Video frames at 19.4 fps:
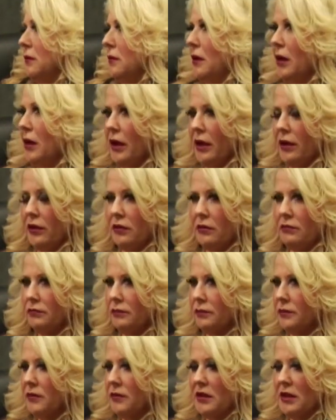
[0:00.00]
I
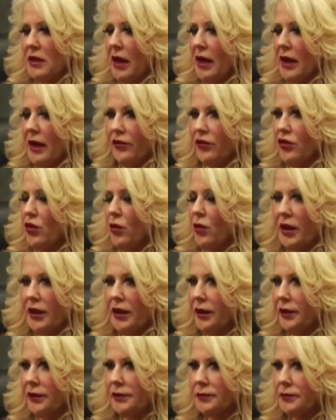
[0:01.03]
have no
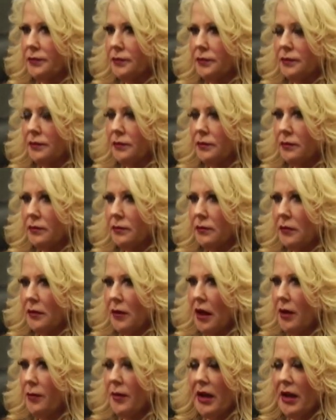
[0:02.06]
idea.
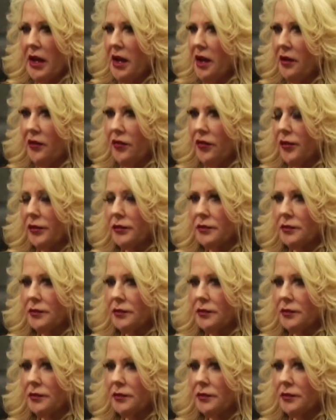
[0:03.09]
I may have.